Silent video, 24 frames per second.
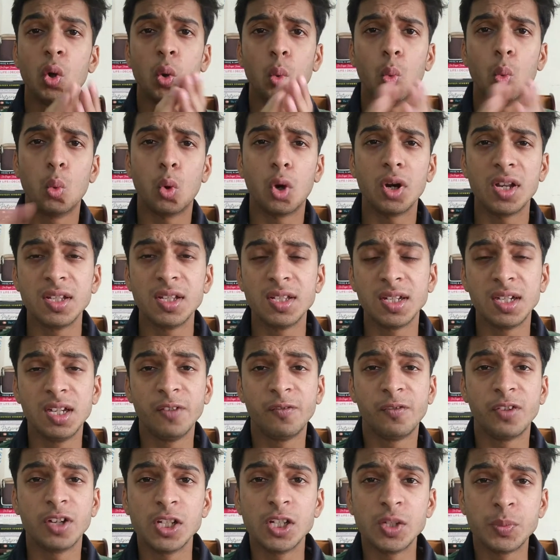What is the
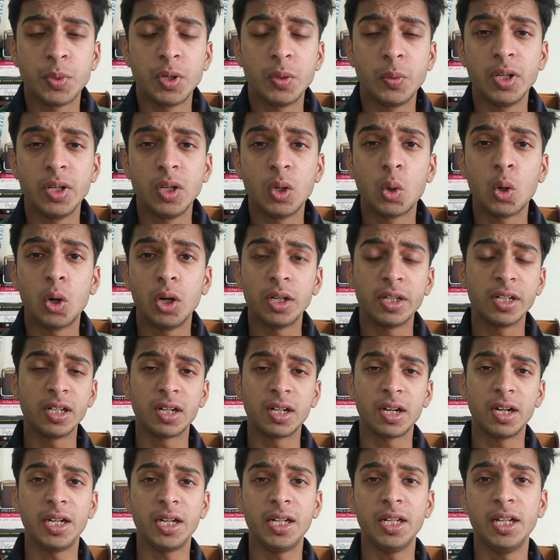difference between content
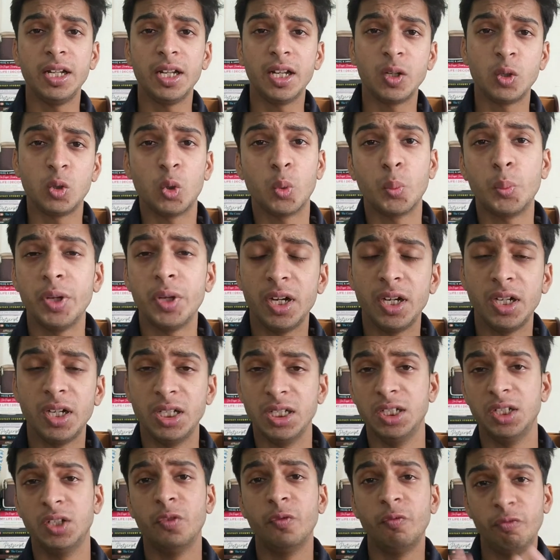writing and
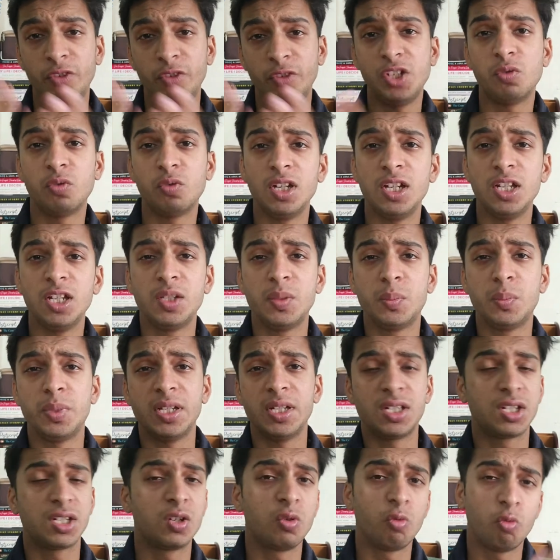copywriting? Which one is
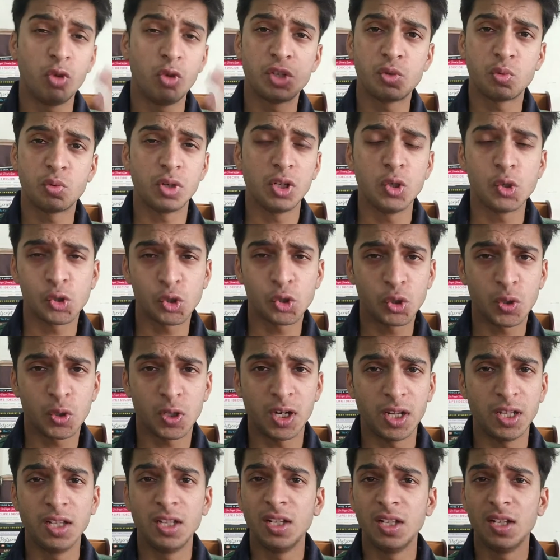best? Which one you should
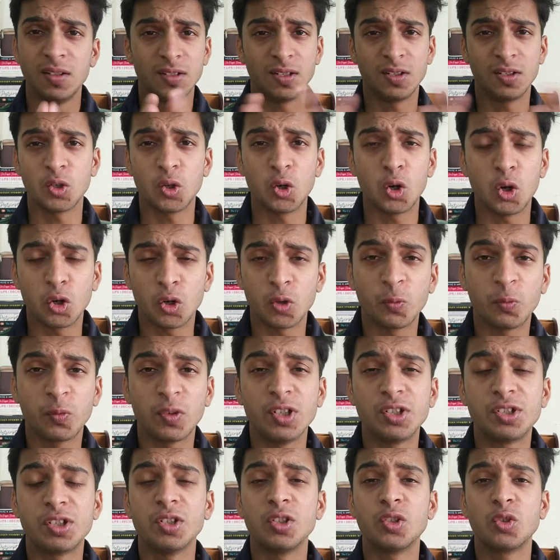try? There's a lot of
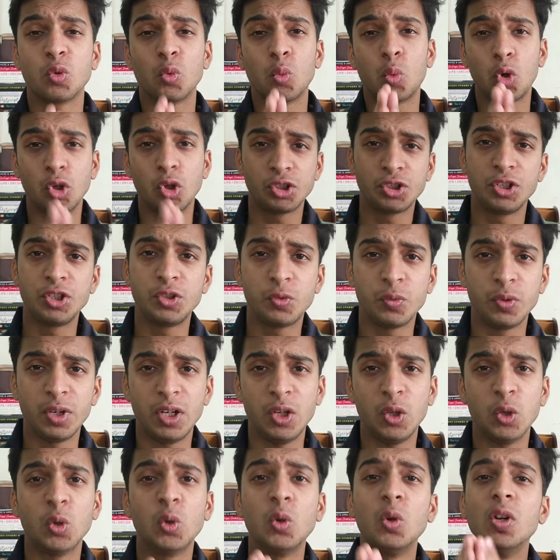questions. So watch this
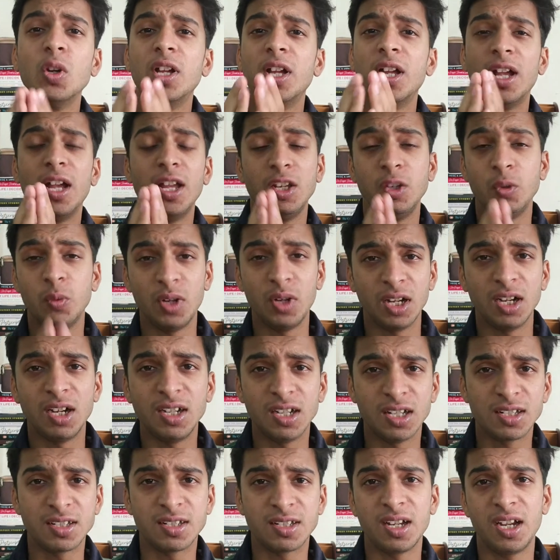video and you will
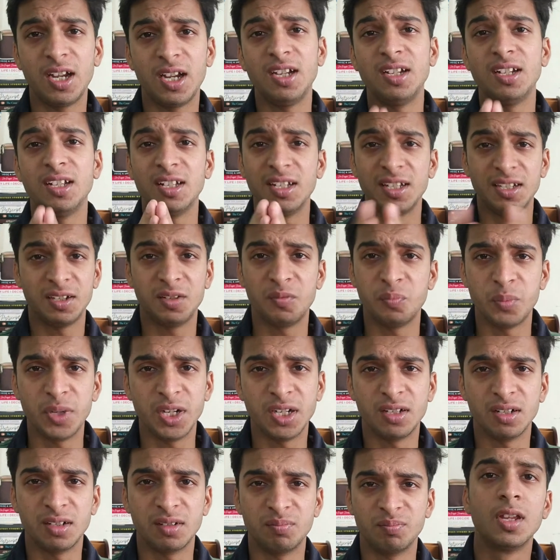understand
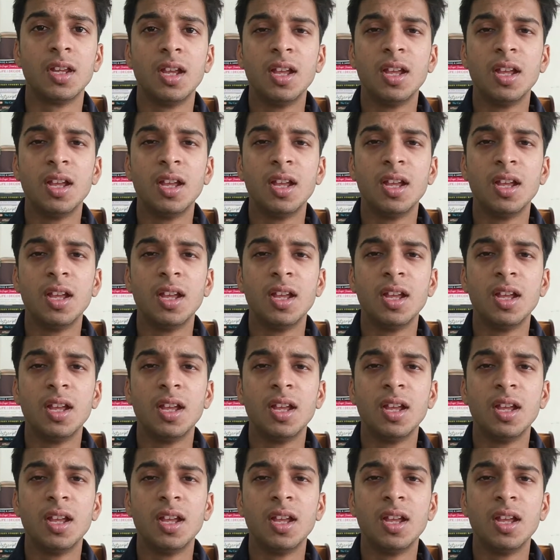better.